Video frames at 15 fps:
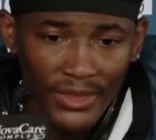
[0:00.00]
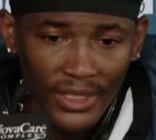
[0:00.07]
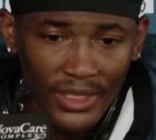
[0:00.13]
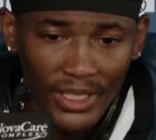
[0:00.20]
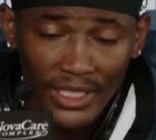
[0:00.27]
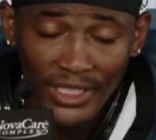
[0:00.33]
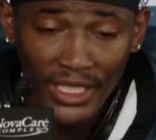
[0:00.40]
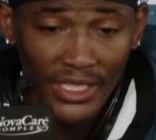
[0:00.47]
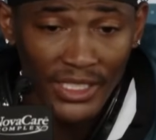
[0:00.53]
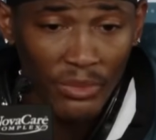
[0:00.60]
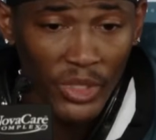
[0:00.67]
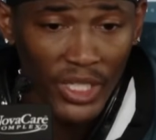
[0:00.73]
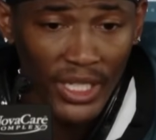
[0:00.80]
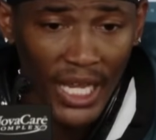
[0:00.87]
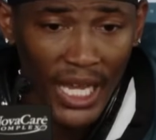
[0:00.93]
He's a
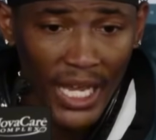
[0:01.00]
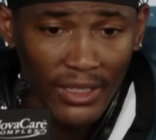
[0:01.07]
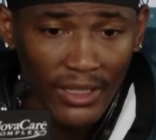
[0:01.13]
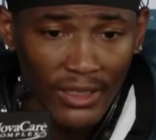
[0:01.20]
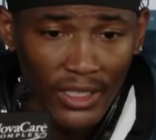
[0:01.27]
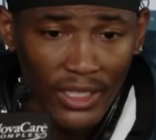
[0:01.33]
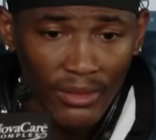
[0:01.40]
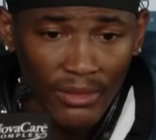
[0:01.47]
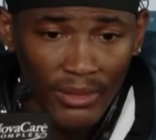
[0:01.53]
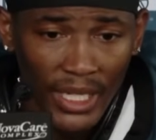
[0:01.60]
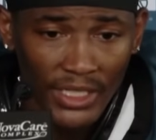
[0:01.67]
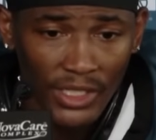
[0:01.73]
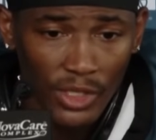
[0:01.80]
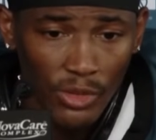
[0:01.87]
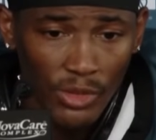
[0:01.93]
big guy,
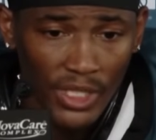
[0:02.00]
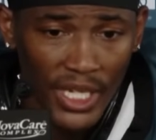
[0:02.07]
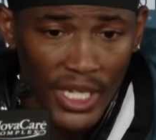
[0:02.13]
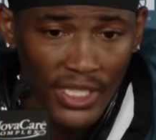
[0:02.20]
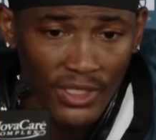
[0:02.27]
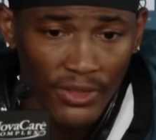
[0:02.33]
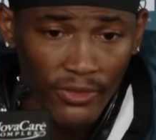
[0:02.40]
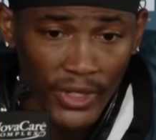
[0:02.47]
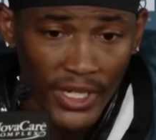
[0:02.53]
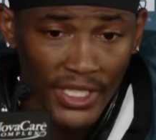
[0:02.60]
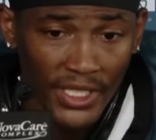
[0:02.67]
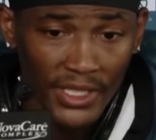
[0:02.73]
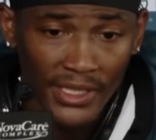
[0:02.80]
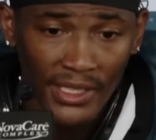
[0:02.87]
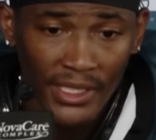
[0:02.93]
has a huge catch
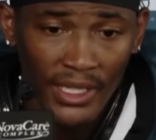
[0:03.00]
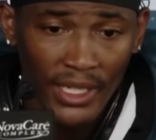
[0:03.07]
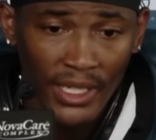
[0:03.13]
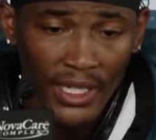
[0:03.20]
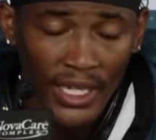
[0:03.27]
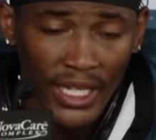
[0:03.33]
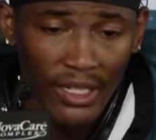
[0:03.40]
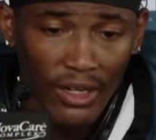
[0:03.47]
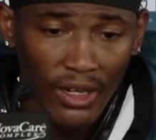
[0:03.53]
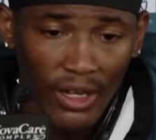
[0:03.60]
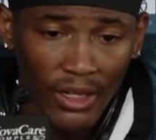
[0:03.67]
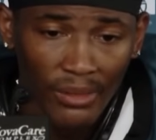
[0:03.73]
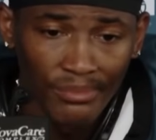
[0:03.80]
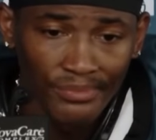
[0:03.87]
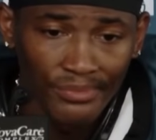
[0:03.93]
radius,
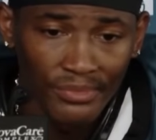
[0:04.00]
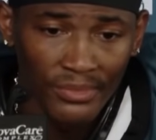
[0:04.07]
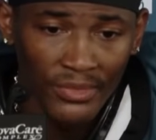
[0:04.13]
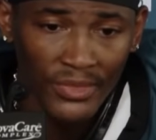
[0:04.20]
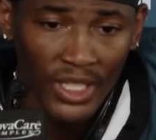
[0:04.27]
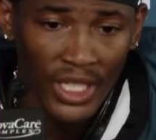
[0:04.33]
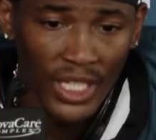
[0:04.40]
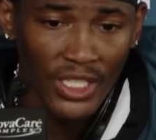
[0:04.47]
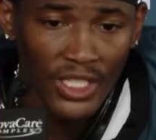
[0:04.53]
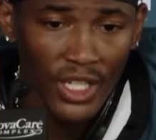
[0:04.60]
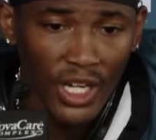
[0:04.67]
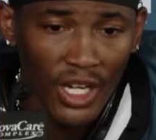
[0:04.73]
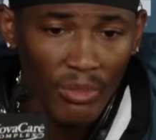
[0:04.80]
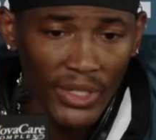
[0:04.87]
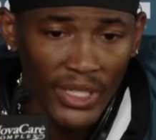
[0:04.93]
and he's
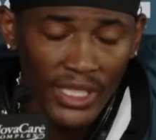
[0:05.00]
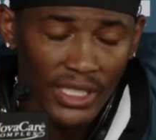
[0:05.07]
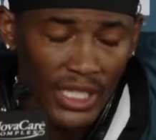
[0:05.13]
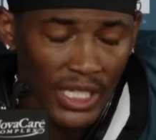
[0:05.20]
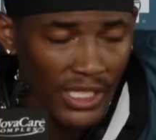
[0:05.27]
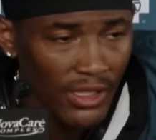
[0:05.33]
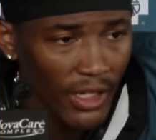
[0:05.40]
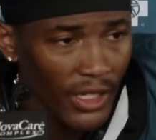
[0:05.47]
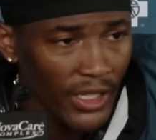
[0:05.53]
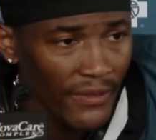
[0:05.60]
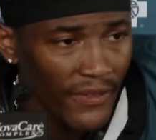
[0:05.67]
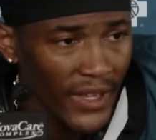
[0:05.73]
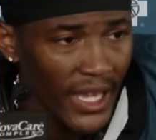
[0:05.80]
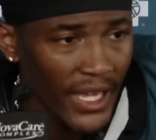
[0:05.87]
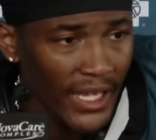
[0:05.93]
young, but he's learning
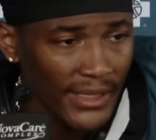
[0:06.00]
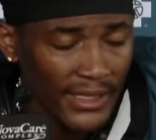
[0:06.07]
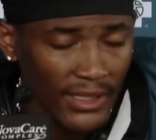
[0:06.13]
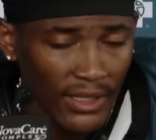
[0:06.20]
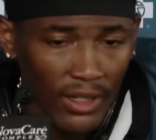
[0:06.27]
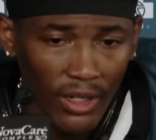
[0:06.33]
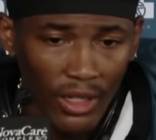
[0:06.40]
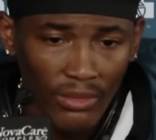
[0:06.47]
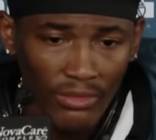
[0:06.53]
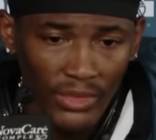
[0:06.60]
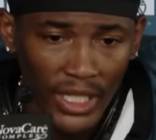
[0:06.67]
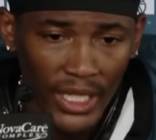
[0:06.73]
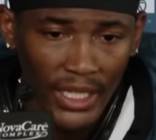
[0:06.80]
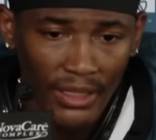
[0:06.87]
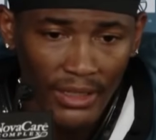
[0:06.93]
fast.
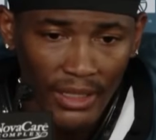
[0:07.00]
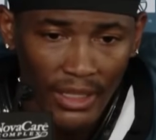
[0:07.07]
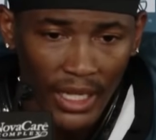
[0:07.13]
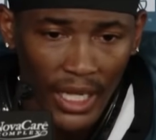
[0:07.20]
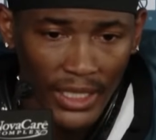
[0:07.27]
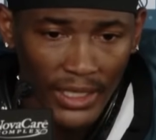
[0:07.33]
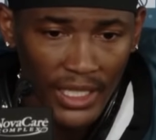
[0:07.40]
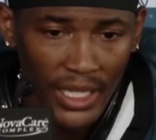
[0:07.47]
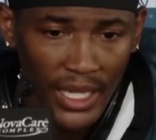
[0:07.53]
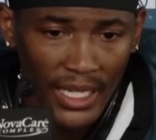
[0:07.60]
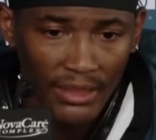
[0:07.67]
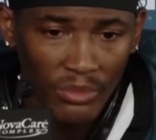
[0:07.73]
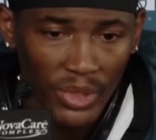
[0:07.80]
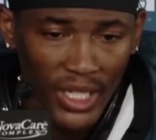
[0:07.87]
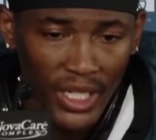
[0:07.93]
And I think
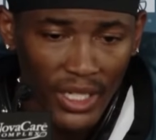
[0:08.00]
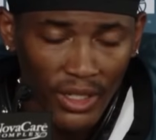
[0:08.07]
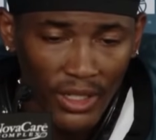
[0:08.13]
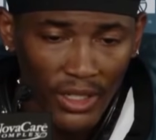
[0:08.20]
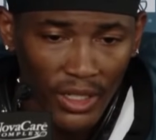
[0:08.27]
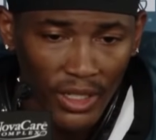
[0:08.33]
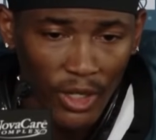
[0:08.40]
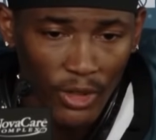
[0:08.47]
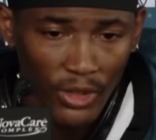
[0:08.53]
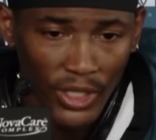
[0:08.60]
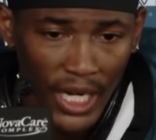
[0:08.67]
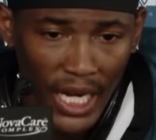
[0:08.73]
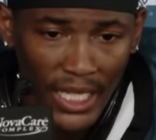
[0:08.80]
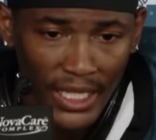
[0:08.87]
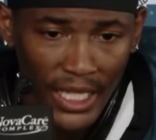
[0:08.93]
at being an older
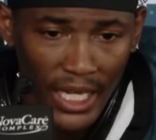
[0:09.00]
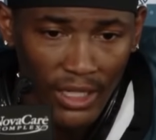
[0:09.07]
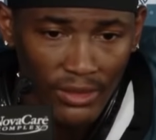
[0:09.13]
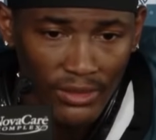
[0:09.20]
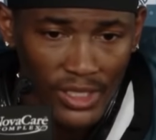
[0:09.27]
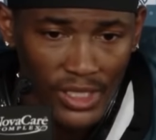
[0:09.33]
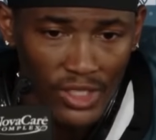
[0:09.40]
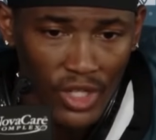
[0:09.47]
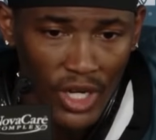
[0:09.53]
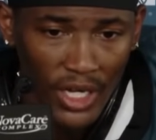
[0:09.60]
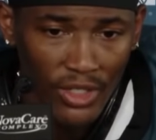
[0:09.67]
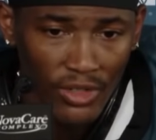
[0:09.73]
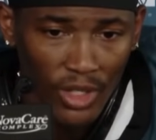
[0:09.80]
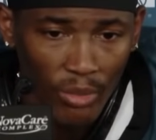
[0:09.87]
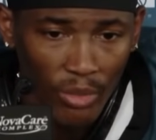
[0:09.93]
guy now, just trying
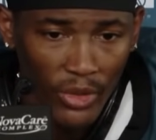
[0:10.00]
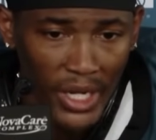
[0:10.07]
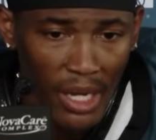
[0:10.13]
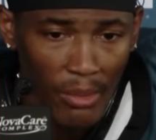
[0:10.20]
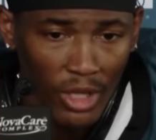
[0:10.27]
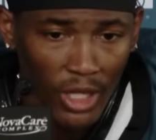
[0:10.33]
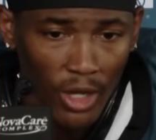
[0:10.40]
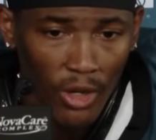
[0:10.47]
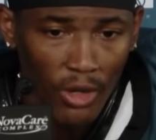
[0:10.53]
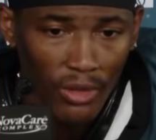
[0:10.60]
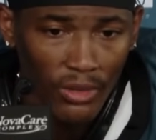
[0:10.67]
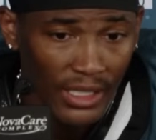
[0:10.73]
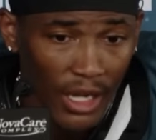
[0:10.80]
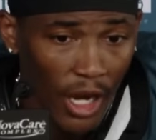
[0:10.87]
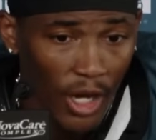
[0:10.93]
to, you know, bring him
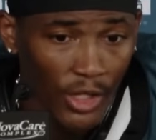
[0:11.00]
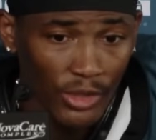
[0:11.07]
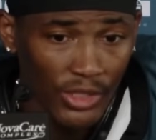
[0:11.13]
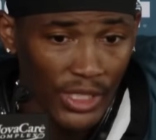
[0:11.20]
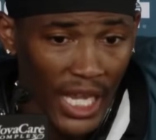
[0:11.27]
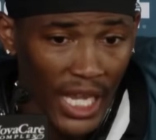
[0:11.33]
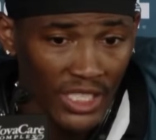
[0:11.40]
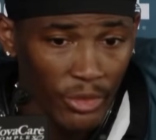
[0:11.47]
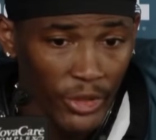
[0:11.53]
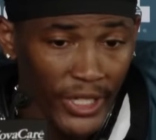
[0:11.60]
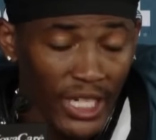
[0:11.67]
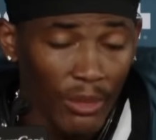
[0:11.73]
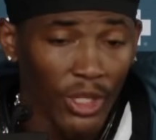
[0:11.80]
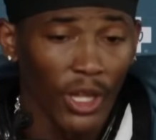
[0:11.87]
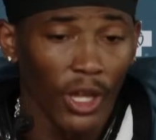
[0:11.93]
along, all those guys,
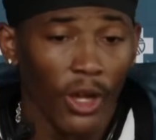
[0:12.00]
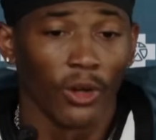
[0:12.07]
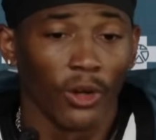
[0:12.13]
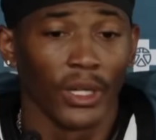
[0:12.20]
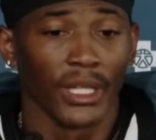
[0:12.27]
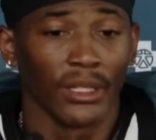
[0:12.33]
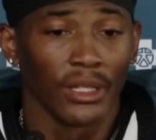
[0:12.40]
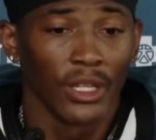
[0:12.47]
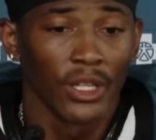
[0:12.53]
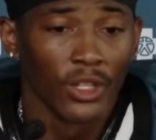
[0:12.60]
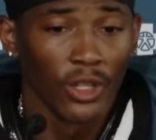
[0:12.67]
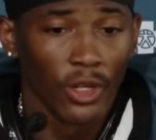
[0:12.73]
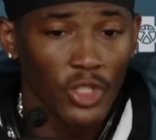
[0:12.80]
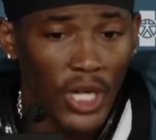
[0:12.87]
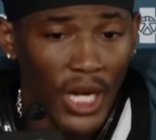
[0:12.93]
bringing them along, and, you
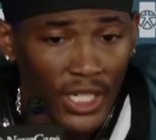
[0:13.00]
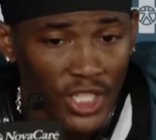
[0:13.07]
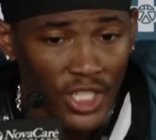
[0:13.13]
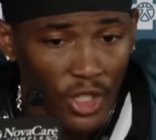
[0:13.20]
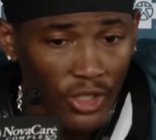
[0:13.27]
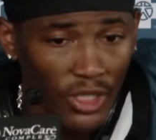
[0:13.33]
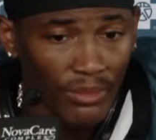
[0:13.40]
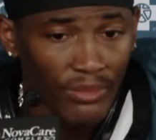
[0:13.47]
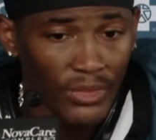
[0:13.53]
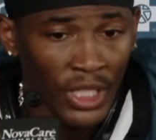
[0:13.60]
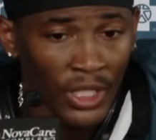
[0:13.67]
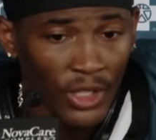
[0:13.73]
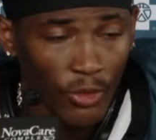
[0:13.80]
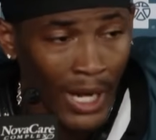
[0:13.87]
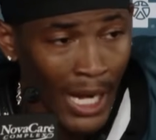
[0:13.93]
know, trying to show them
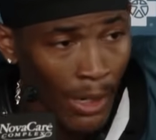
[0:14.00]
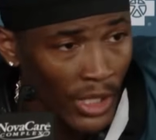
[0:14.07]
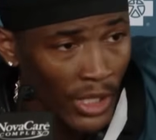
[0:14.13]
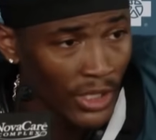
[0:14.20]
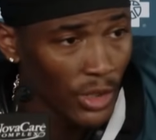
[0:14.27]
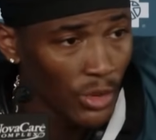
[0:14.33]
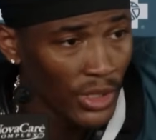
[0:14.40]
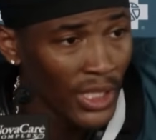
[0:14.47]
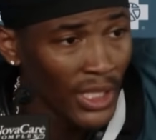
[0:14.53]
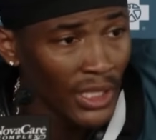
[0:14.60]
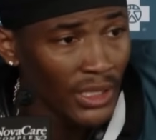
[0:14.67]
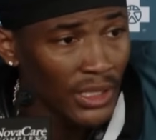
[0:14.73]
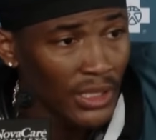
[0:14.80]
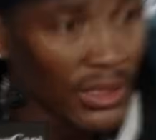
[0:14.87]
the right way to do things.